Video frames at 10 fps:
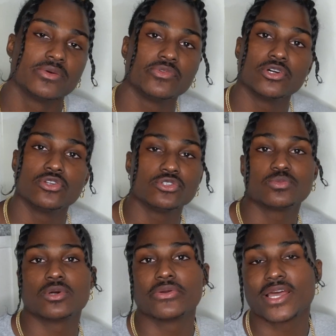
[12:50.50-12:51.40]
We're gonna do
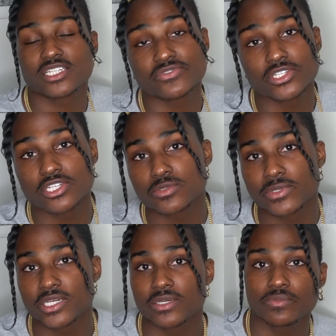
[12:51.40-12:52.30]
some more reaction videos,
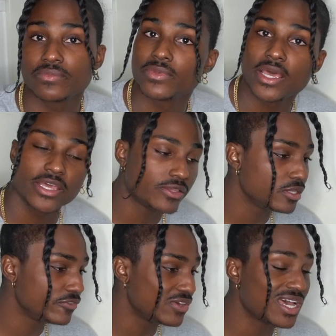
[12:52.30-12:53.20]
man hey,
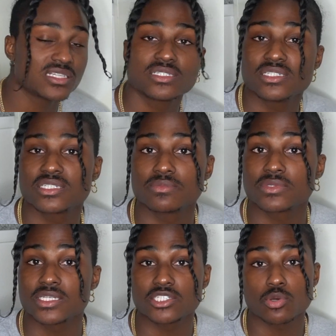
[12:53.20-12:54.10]
if you guys see some
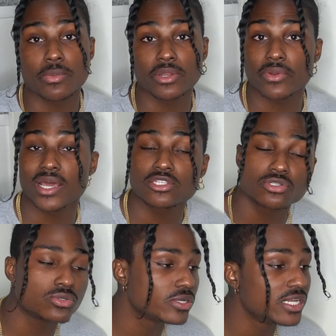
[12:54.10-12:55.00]
things you want me to react
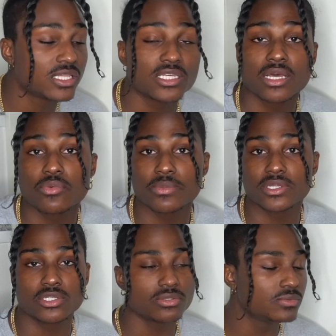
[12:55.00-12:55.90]
to or anything y'all want me
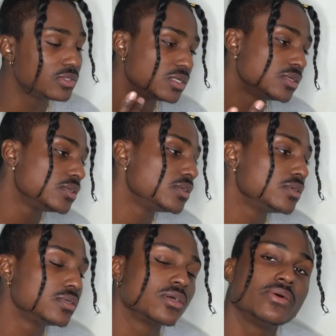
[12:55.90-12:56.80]
to do,
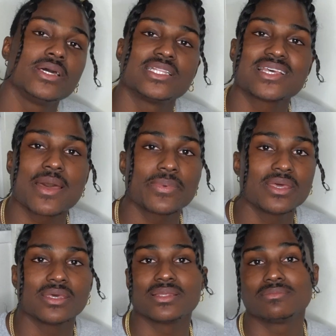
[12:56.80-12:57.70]
go ahead, tap
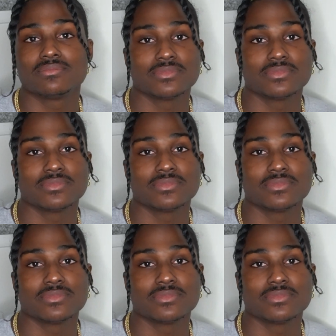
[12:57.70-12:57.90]
in.